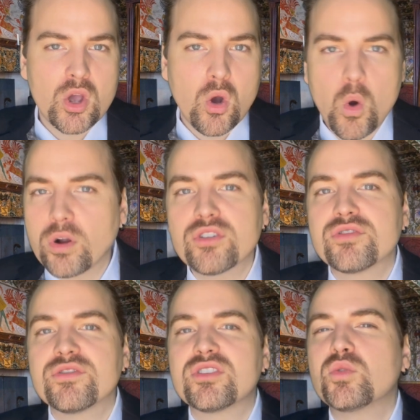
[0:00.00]

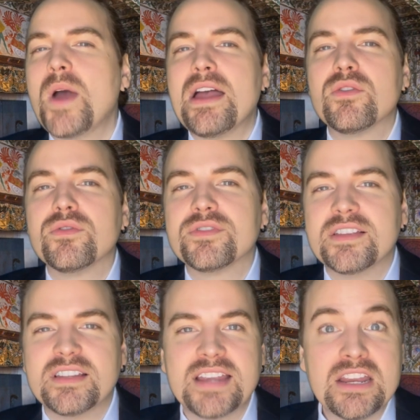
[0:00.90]
orchestral swells
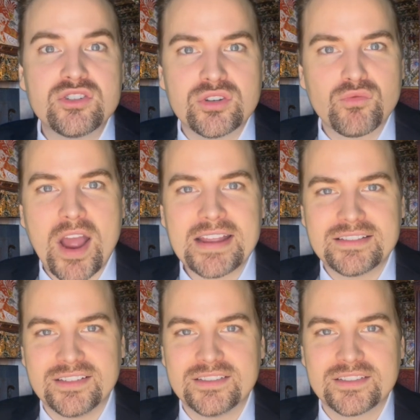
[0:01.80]
as the tension
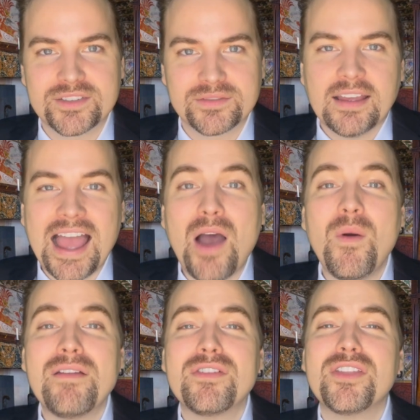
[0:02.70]
rises.
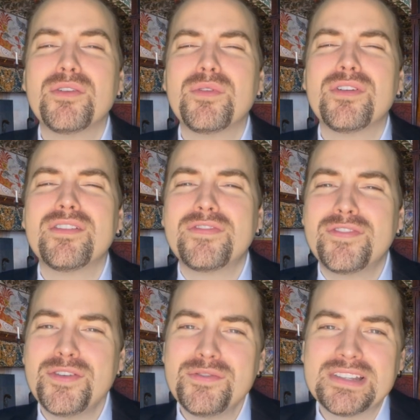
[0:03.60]
However, there were a
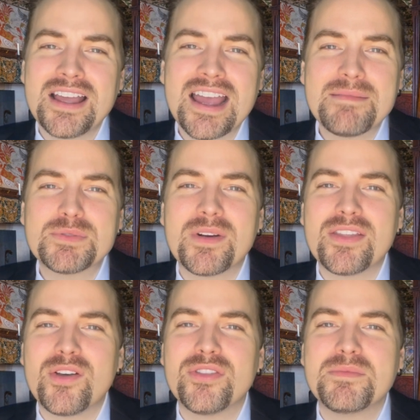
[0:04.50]
few times where I
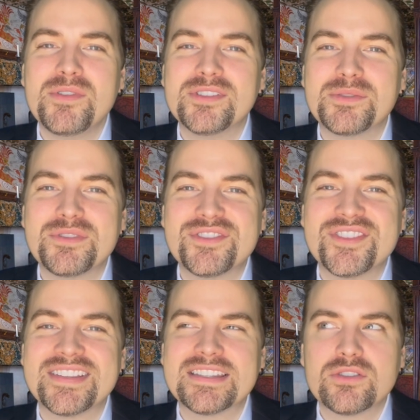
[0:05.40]
thought the music was
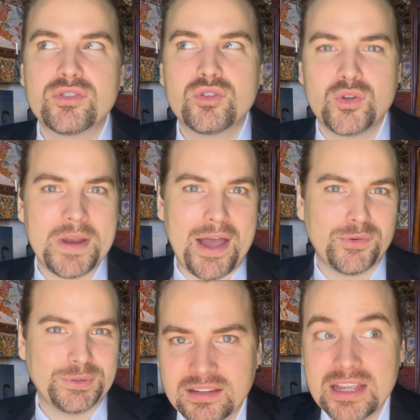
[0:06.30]
just too loud.
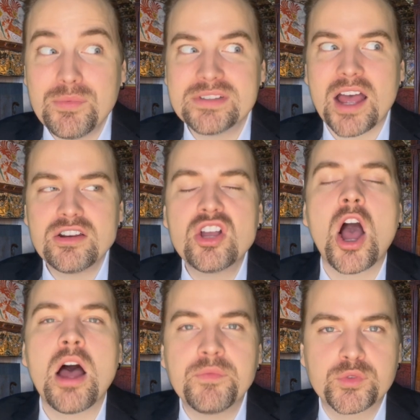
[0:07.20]
It was
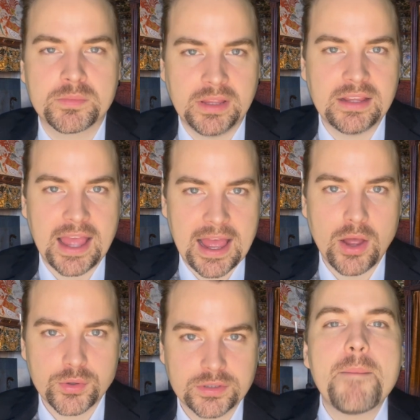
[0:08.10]
uncomfortably
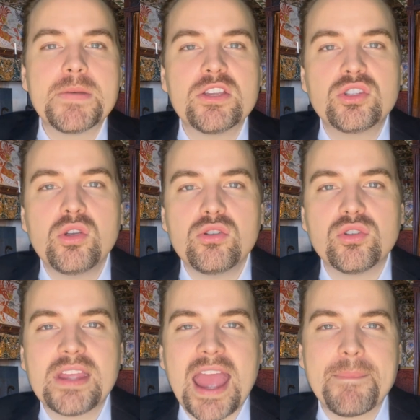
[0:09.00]
loud. But this
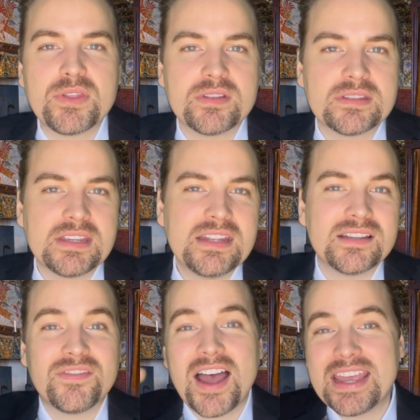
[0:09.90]
usually happened on scenes
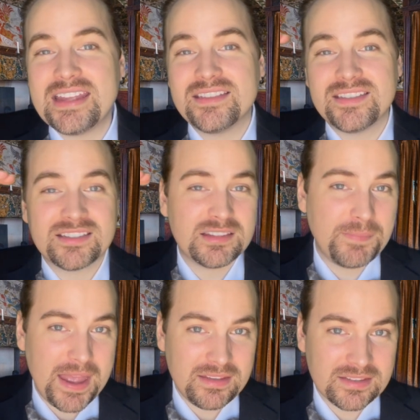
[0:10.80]
of heightened
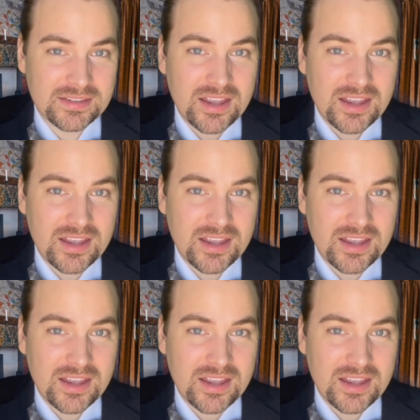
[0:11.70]
suspense,